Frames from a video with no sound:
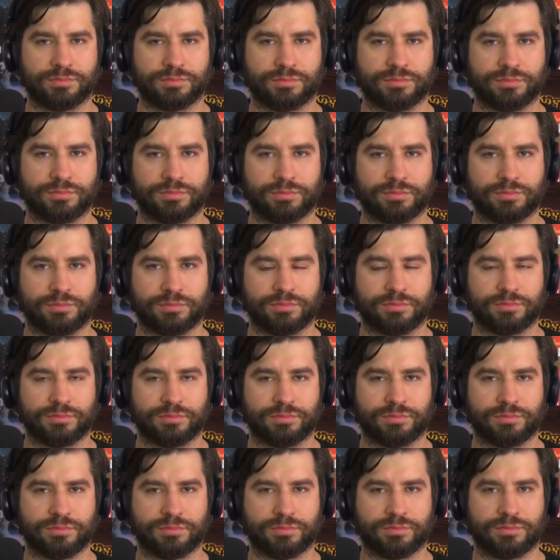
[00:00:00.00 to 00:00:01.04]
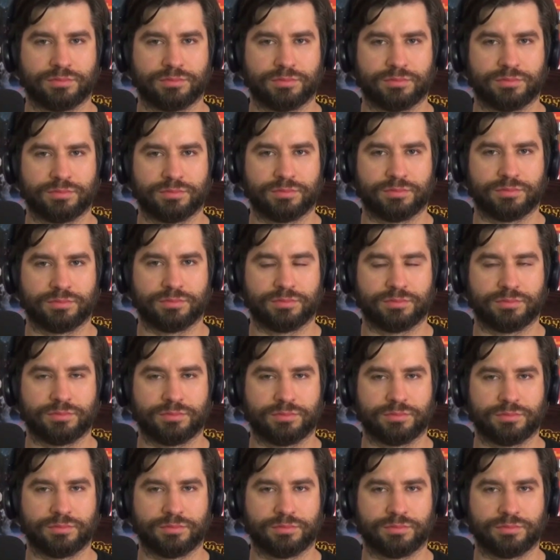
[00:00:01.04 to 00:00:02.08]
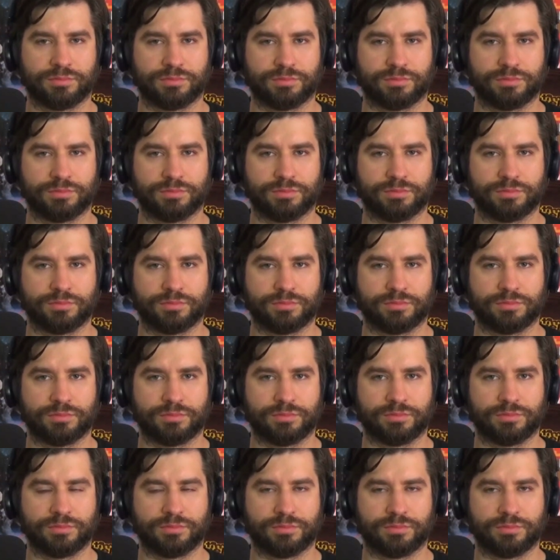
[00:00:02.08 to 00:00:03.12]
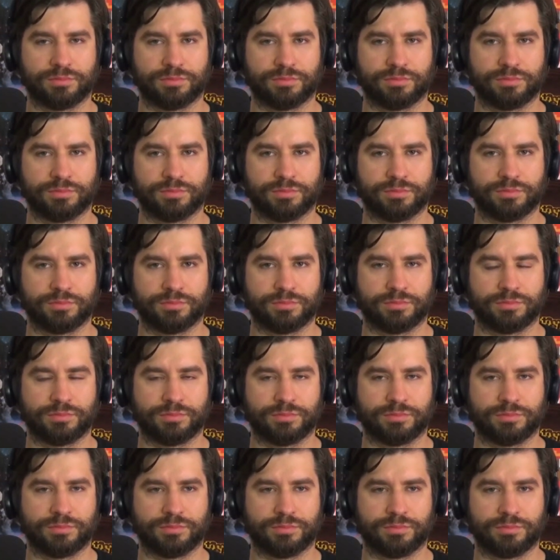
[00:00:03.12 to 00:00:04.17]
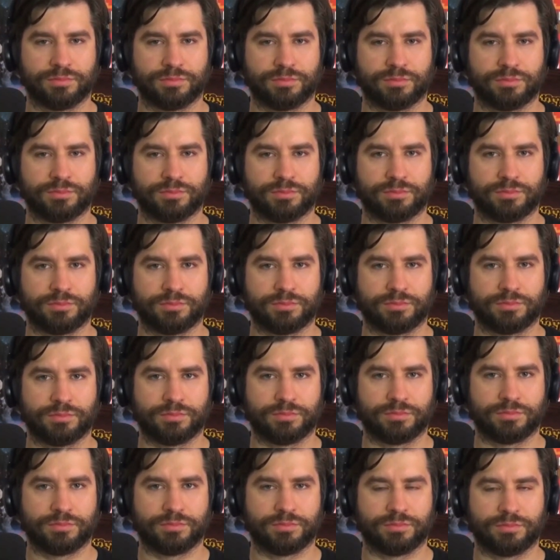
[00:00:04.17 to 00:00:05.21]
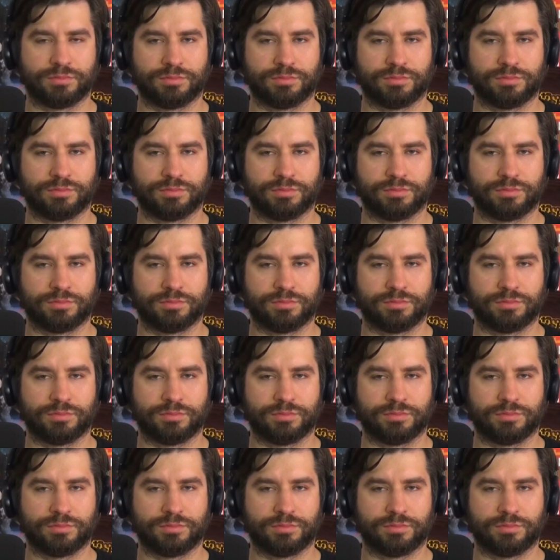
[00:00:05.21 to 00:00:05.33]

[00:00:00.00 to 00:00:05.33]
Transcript: [no speech]